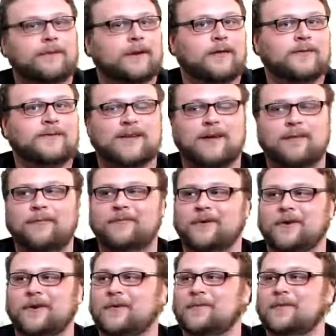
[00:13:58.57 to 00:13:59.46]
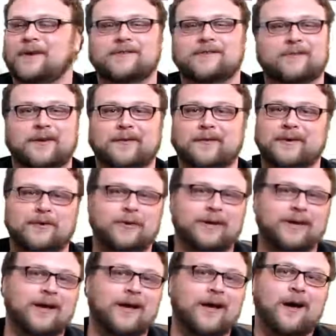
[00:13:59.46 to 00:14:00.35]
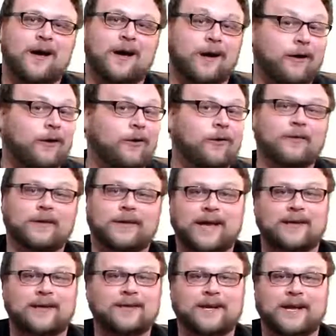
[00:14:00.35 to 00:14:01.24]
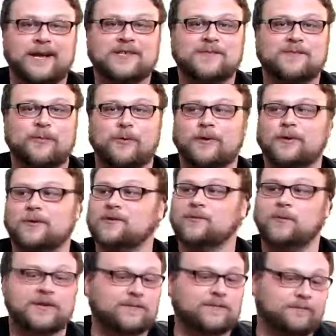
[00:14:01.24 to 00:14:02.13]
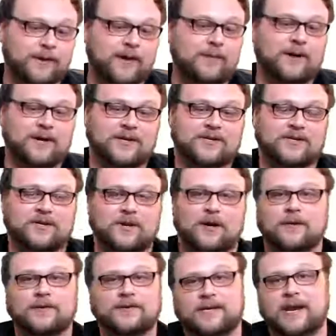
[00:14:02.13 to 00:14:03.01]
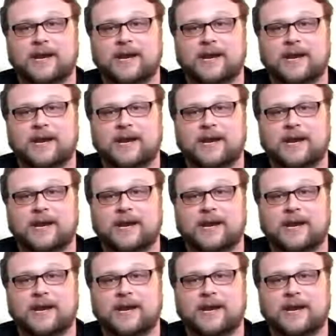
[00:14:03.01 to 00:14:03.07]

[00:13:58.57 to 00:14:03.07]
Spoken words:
you know, sub if you're new, because we're going to be doing all the Kaladesh spoilers, which pretty much start